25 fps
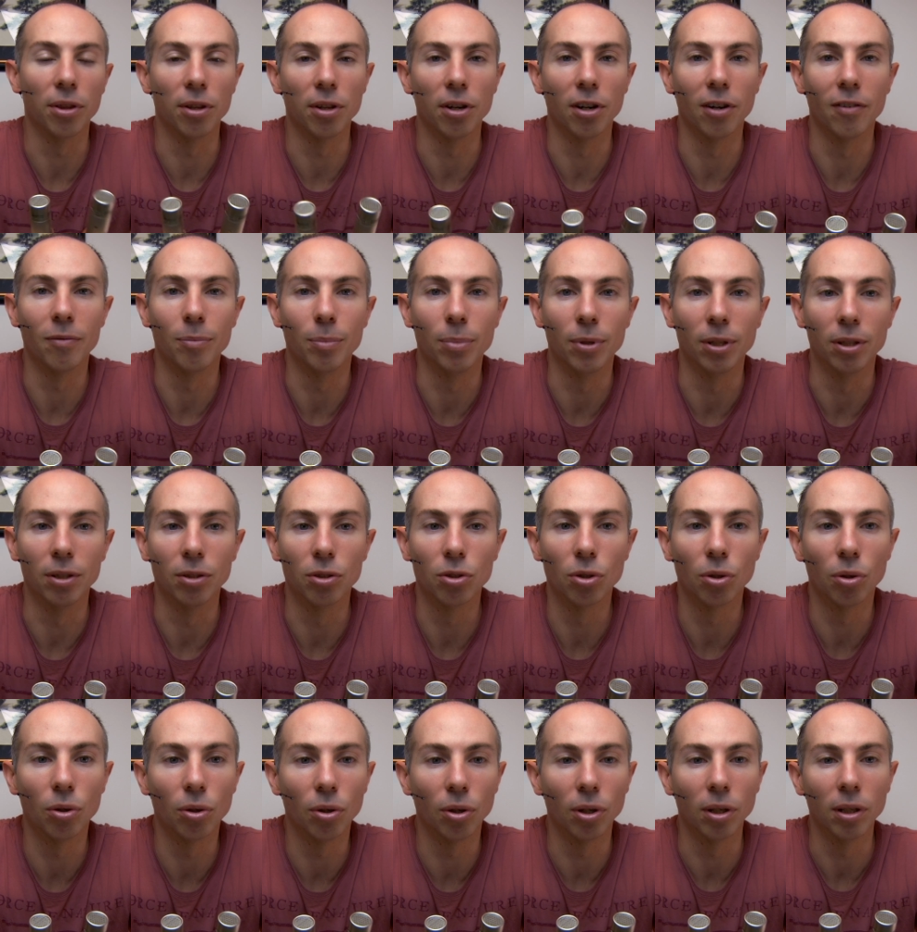that I've been
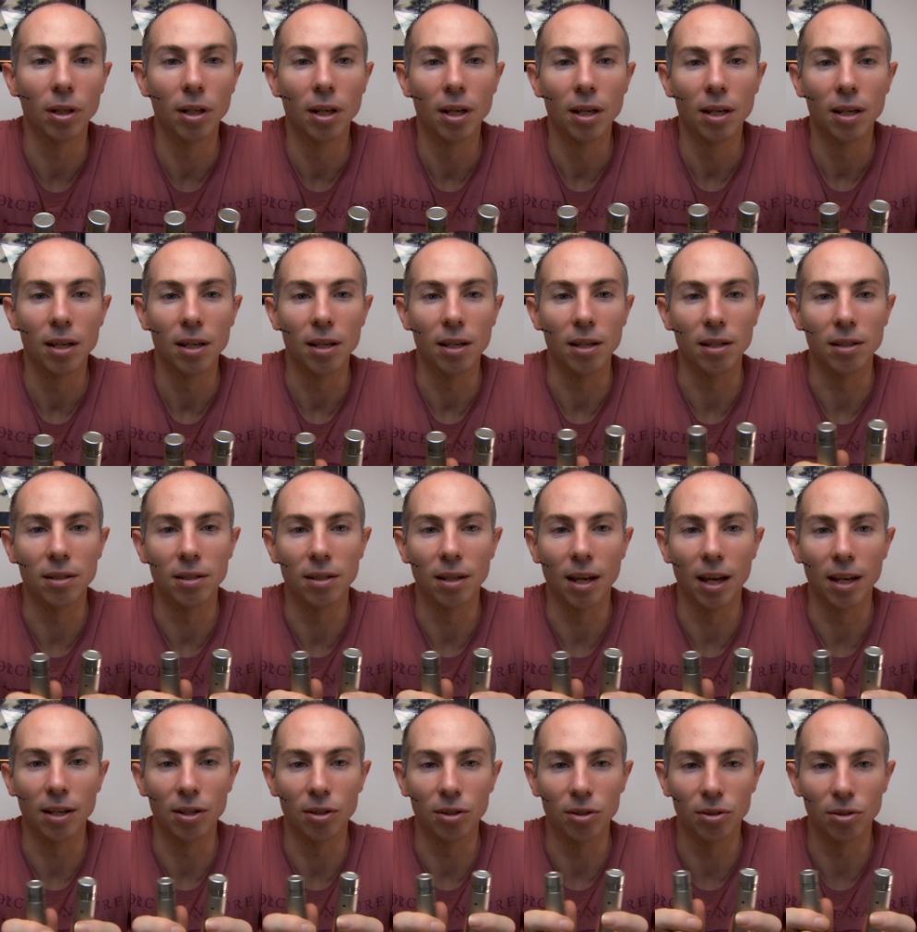taught is
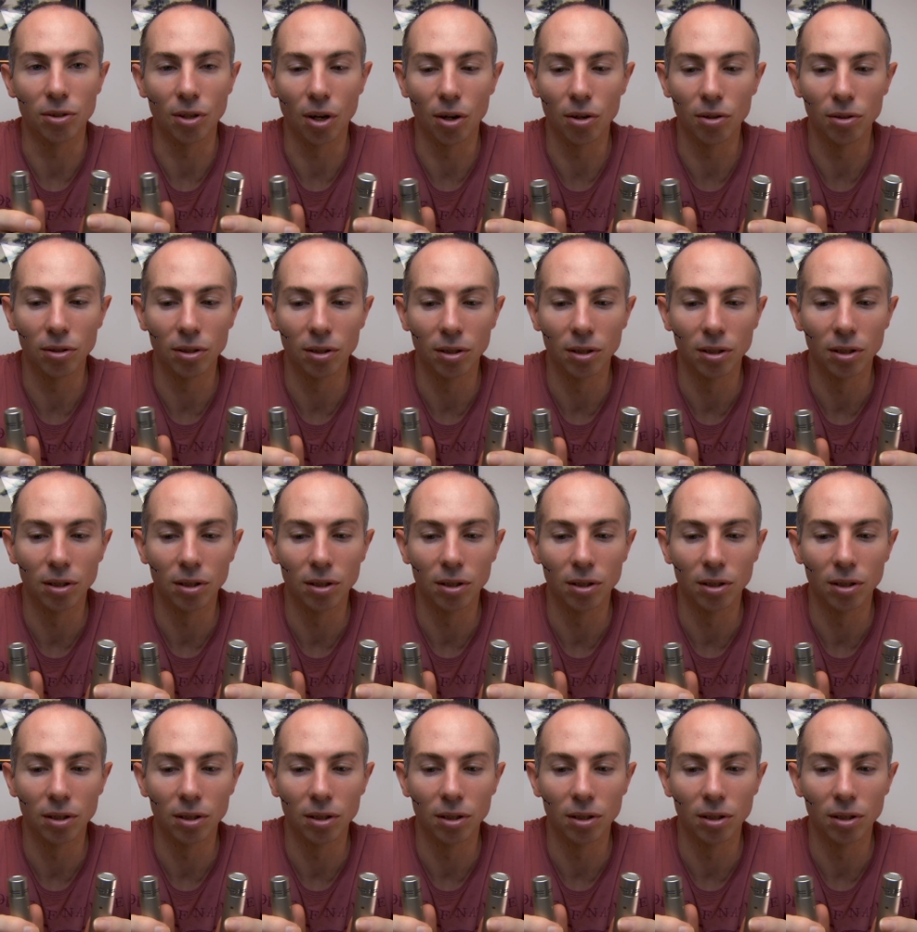that you don't